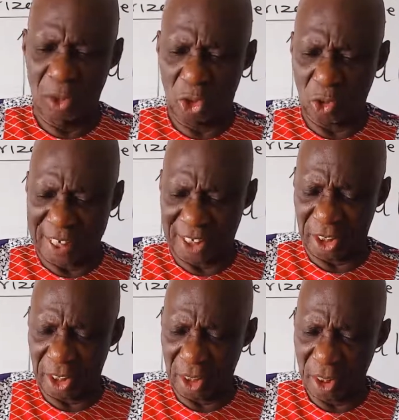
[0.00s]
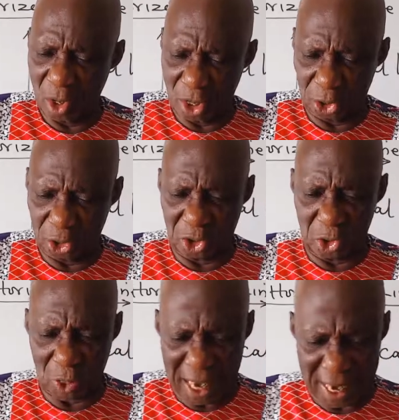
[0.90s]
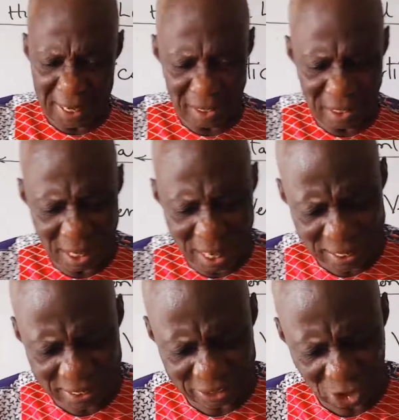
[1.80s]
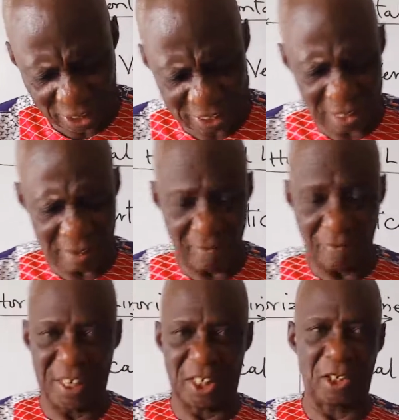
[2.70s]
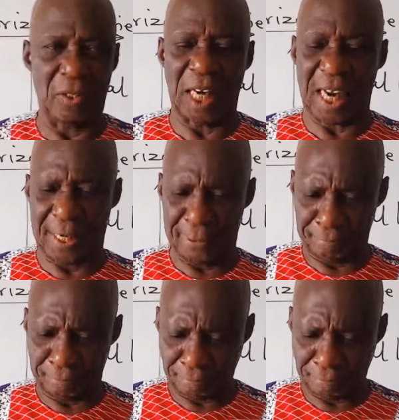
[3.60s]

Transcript: straight horizontal line and the straight vertical line.